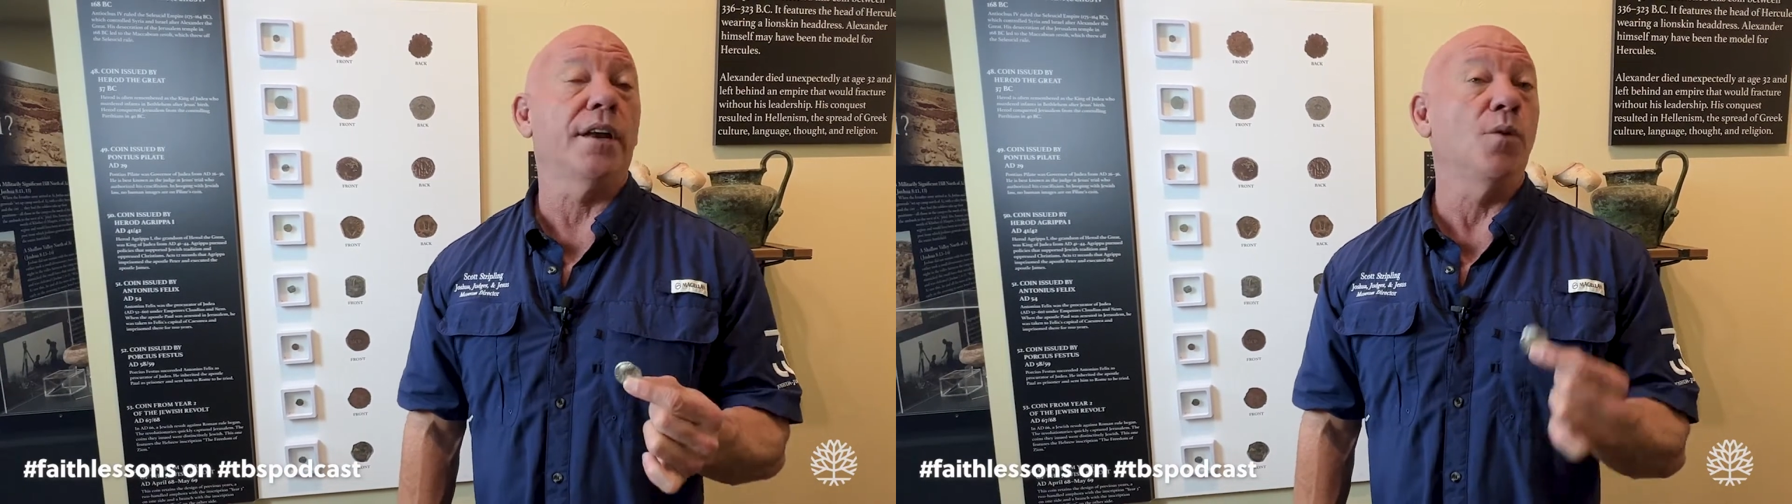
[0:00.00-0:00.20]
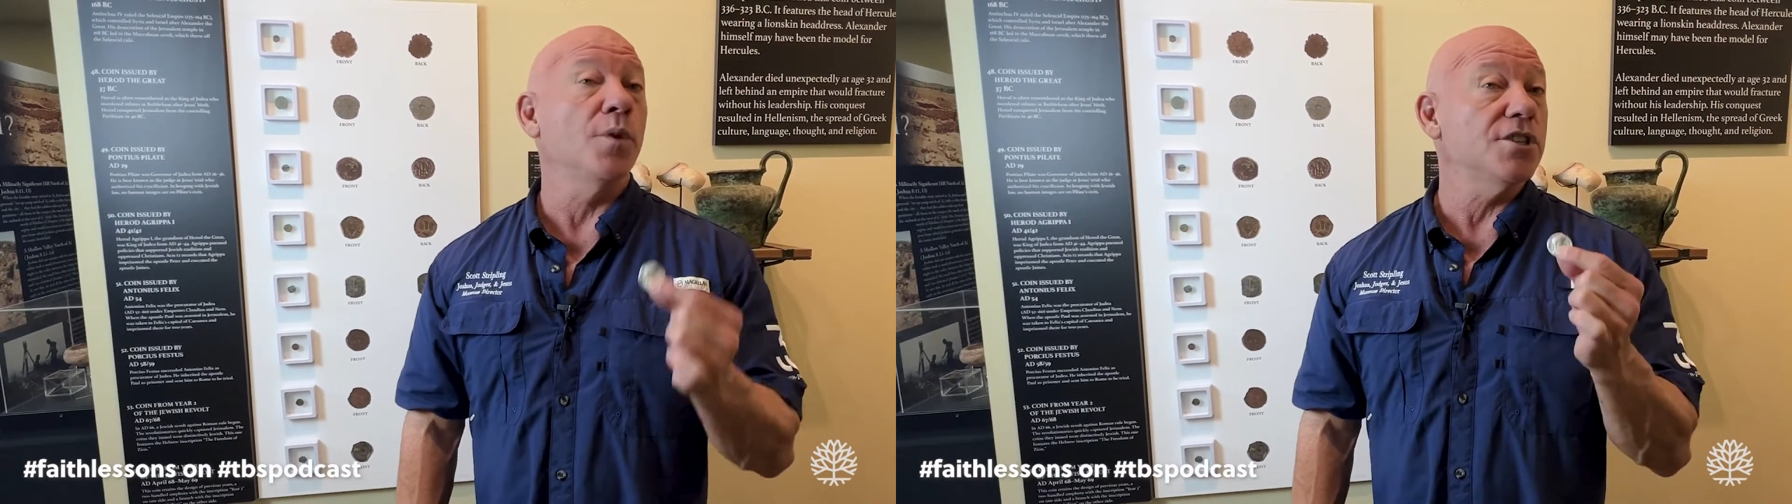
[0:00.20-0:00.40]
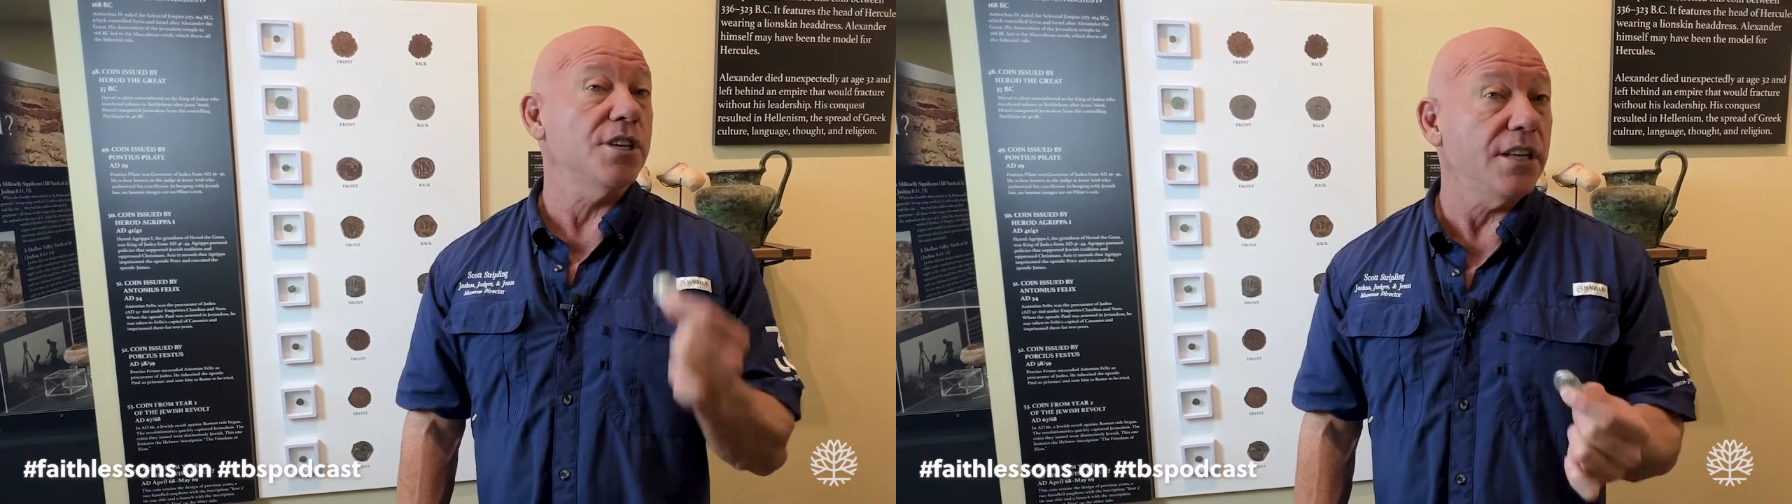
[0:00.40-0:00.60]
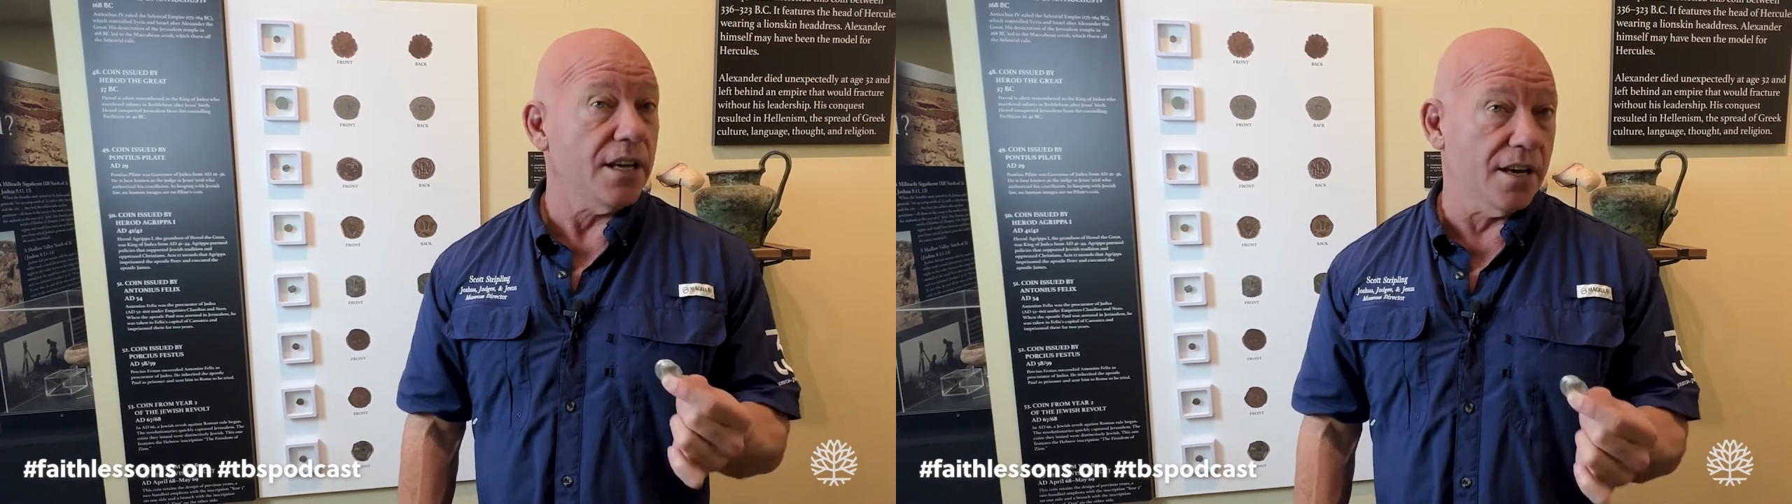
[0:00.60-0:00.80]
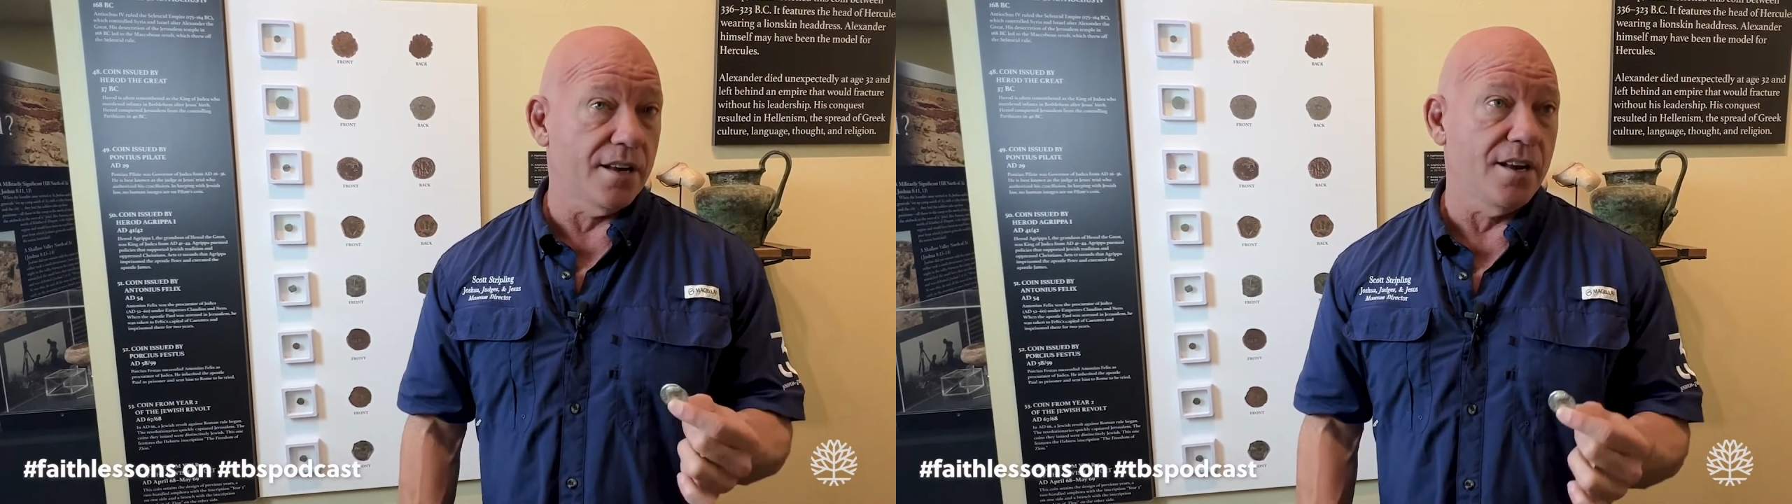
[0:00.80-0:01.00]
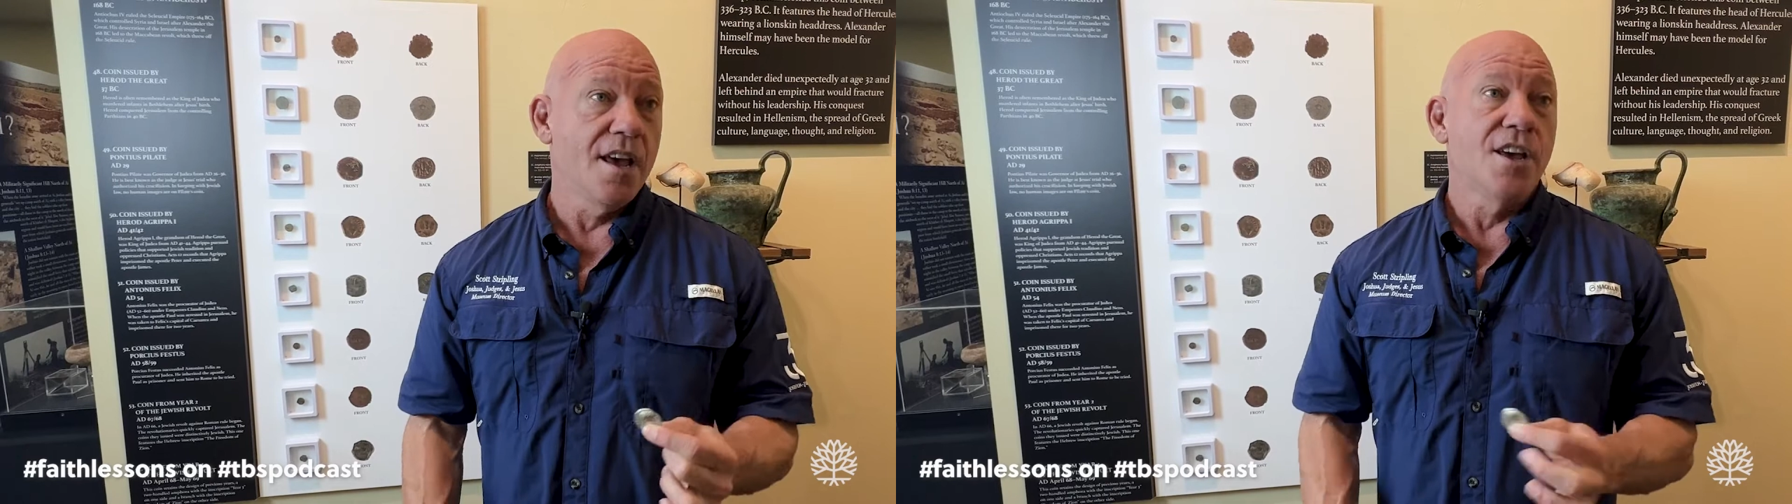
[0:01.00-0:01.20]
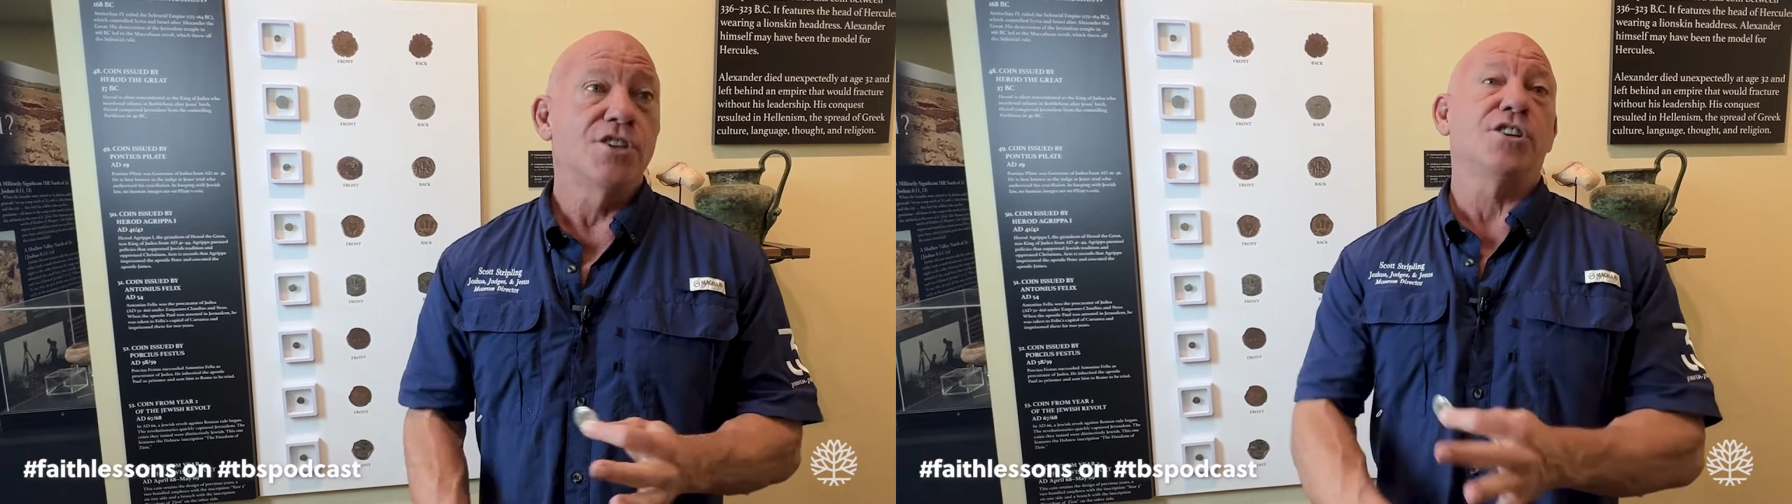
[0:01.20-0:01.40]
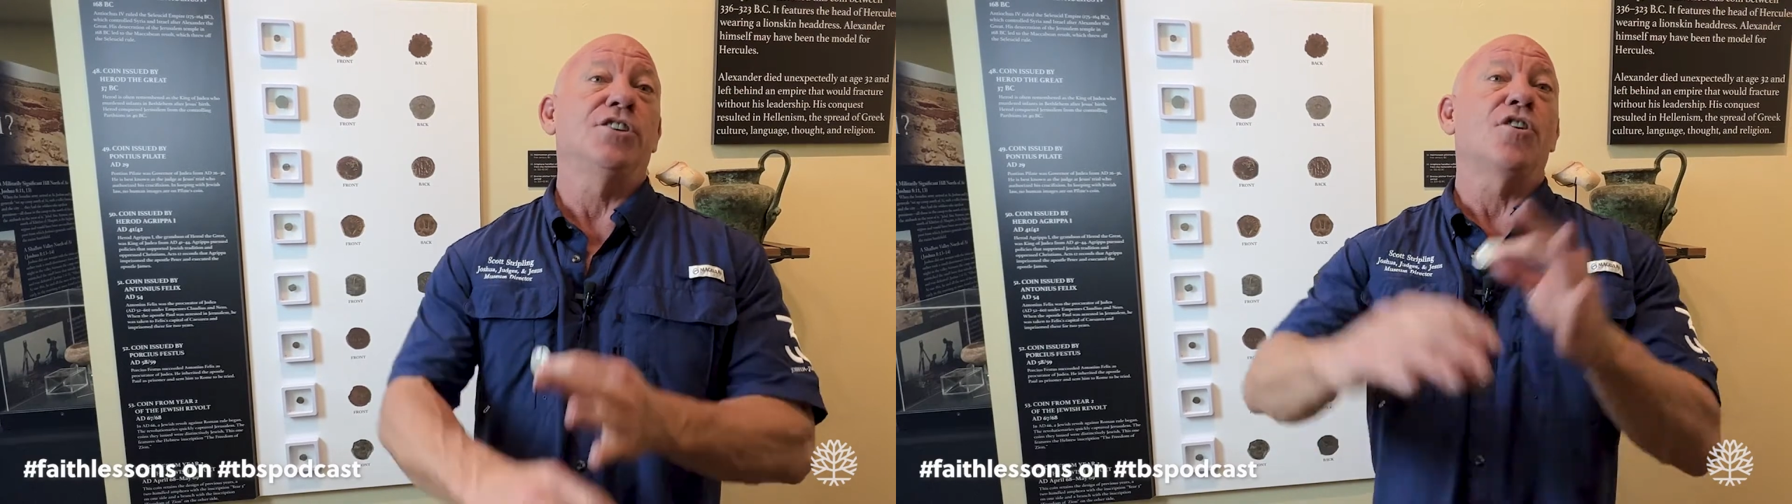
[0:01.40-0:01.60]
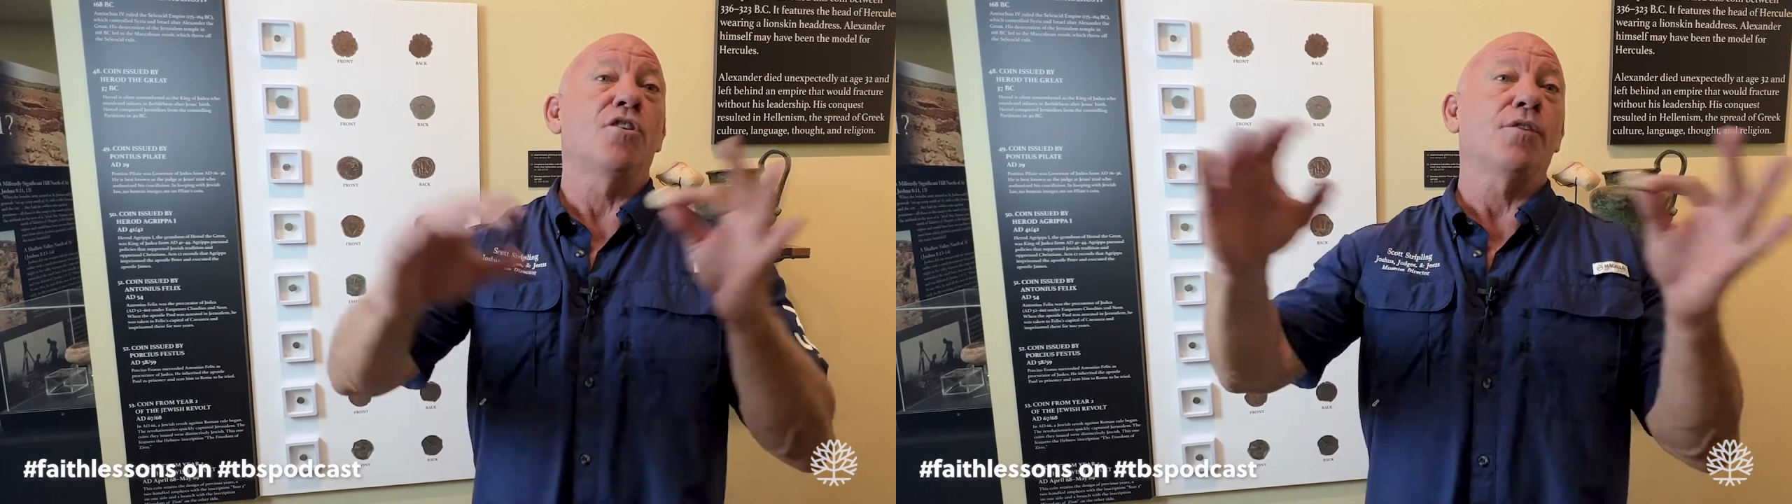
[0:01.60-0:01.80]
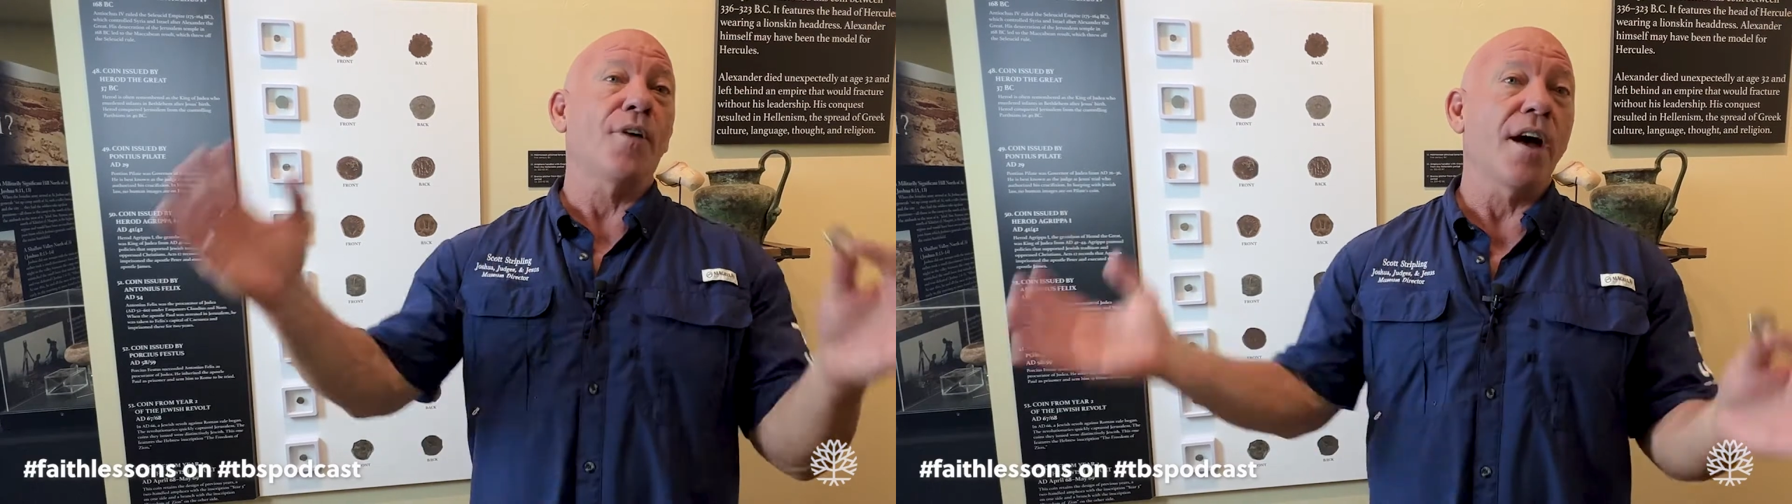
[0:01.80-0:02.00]
And when she did, she
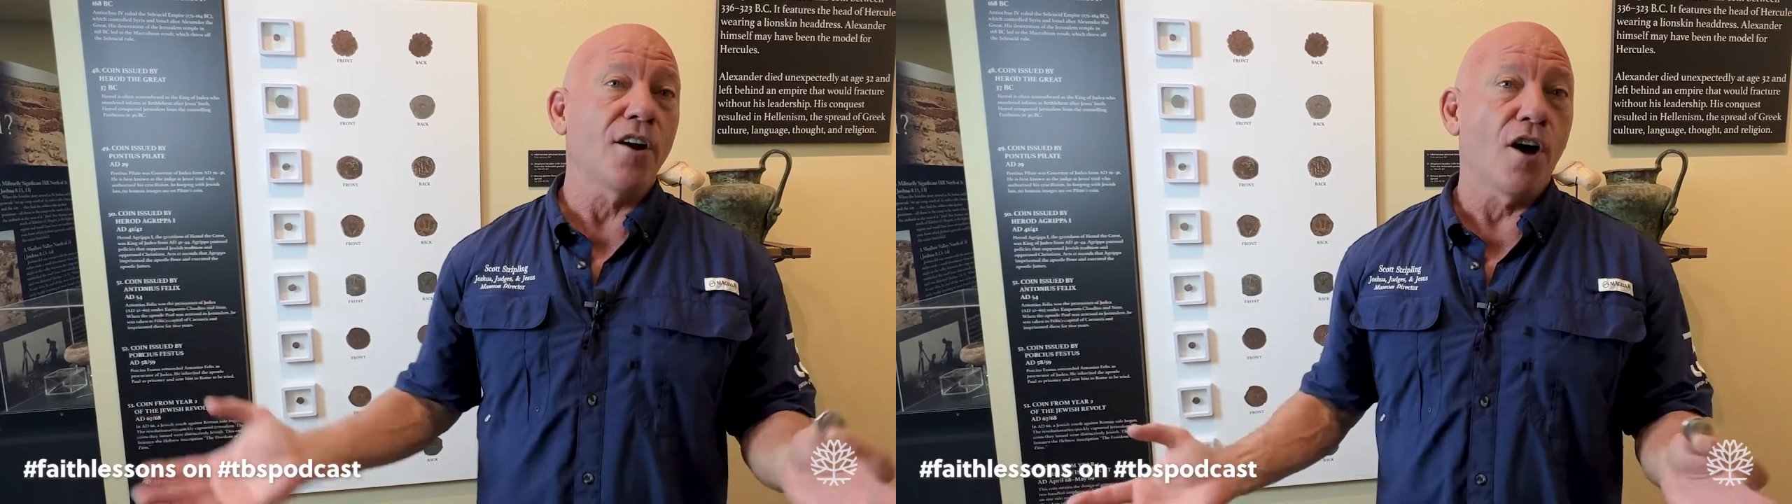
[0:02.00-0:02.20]
notified